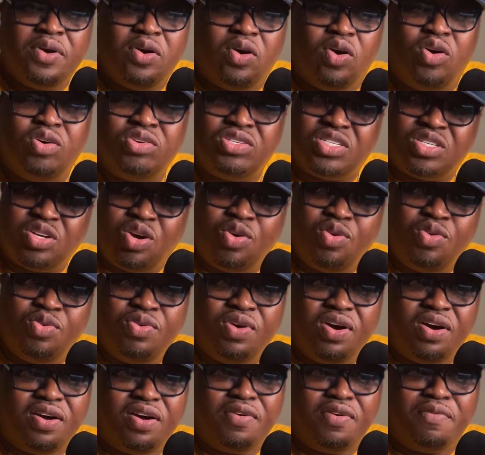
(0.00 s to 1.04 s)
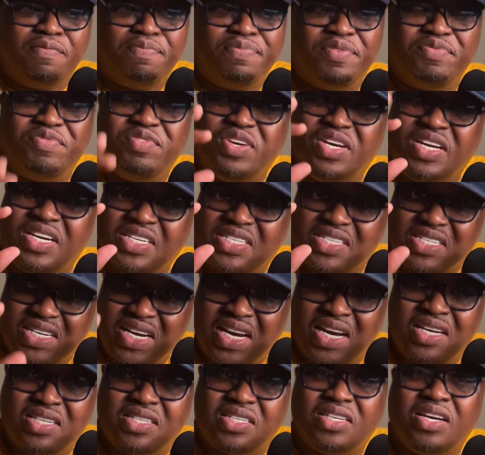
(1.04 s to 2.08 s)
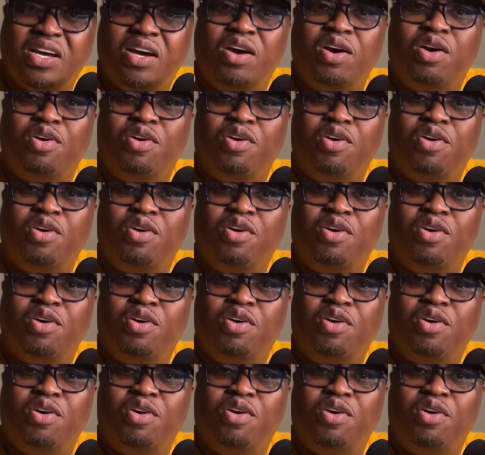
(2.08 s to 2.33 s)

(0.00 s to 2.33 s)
Also, if you get a chance,